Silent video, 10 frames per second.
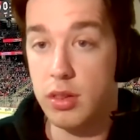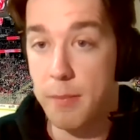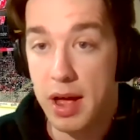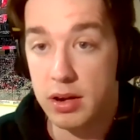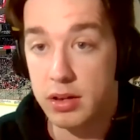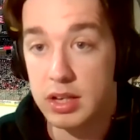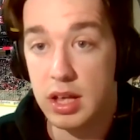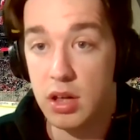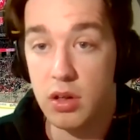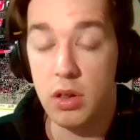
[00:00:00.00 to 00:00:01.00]
The penalty
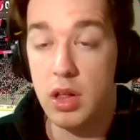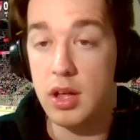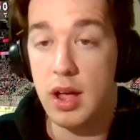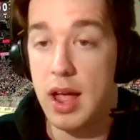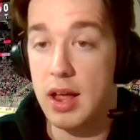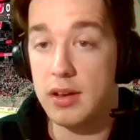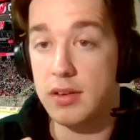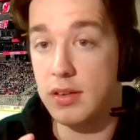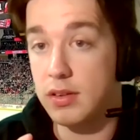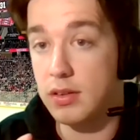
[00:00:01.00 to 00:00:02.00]
kill
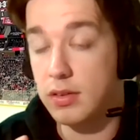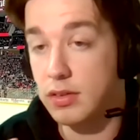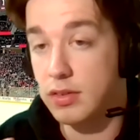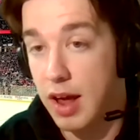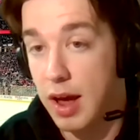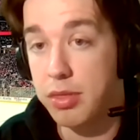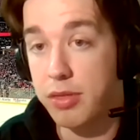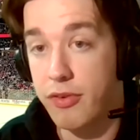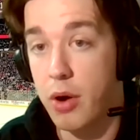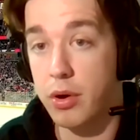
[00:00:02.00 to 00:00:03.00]
and depth
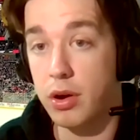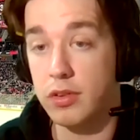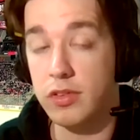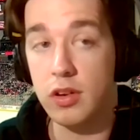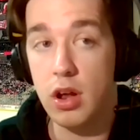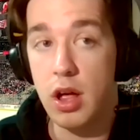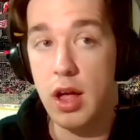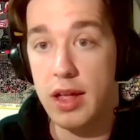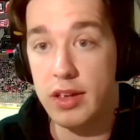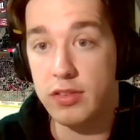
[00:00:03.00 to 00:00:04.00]
forwards
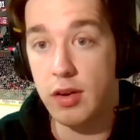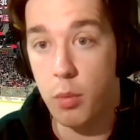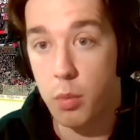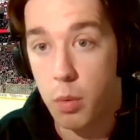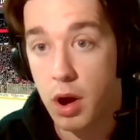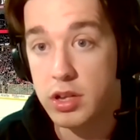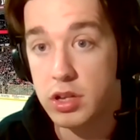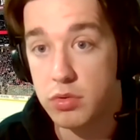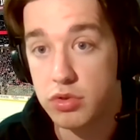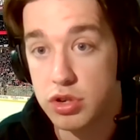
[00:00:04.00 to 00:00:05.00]
is what
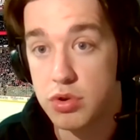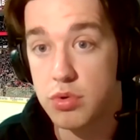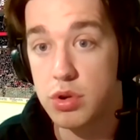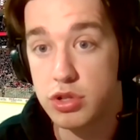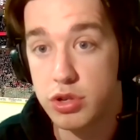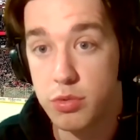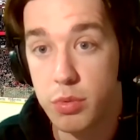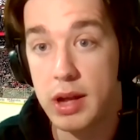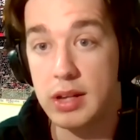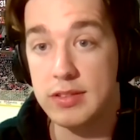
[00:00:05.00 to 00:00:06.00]
you do to
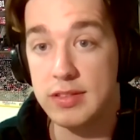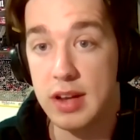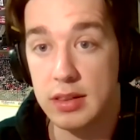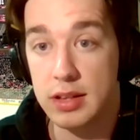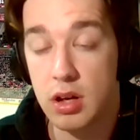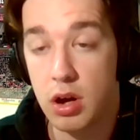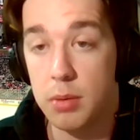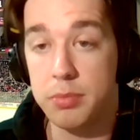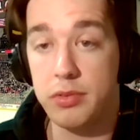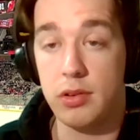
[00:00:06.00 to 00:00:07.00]
win Stanley
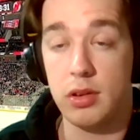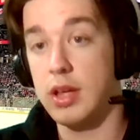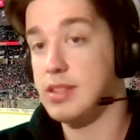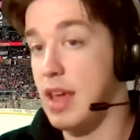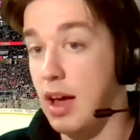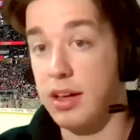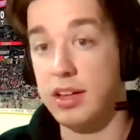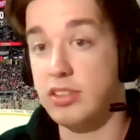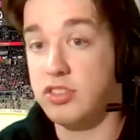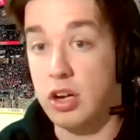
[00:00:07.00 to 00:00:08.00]
Cups. Yeah,
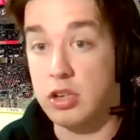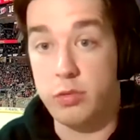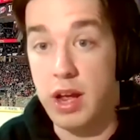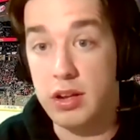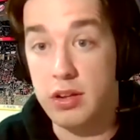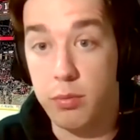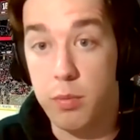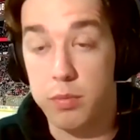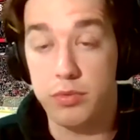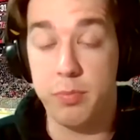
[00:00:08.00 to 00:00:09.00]
it sucks we had to
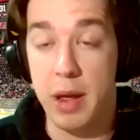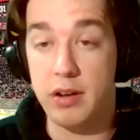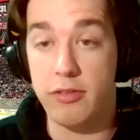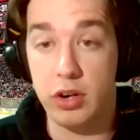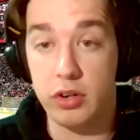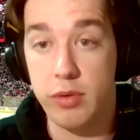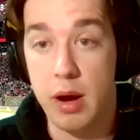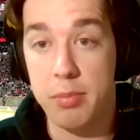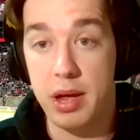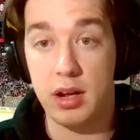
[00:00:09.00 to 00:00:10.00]
spend a
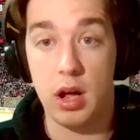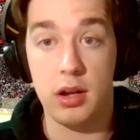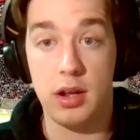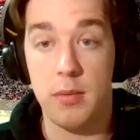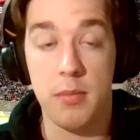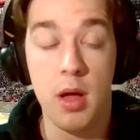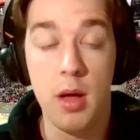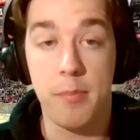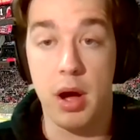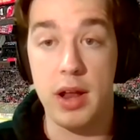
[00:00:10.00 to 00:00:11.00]
first-round pick on him,
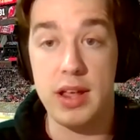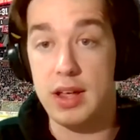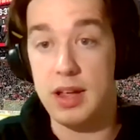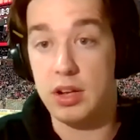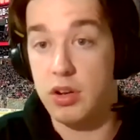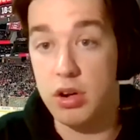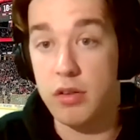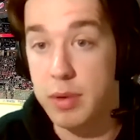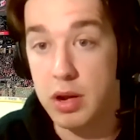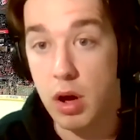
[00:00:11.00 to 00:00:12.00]
but it could
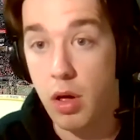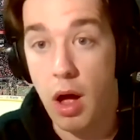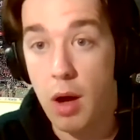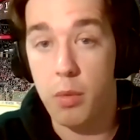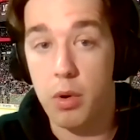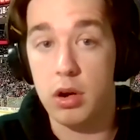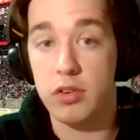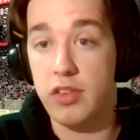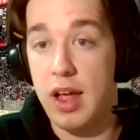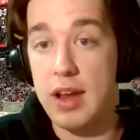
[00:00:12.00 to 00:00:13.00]
have been a lot
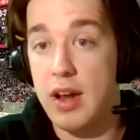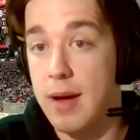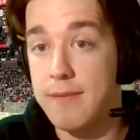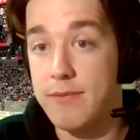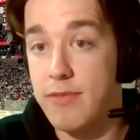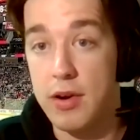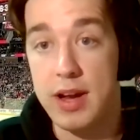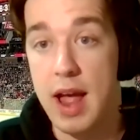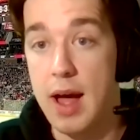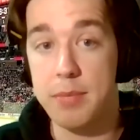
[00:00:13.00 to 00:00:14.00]
worse, and I'm
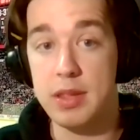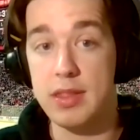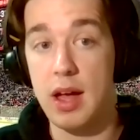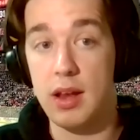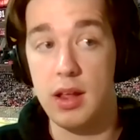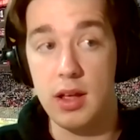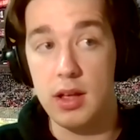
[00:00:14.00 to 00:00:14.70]
very happy that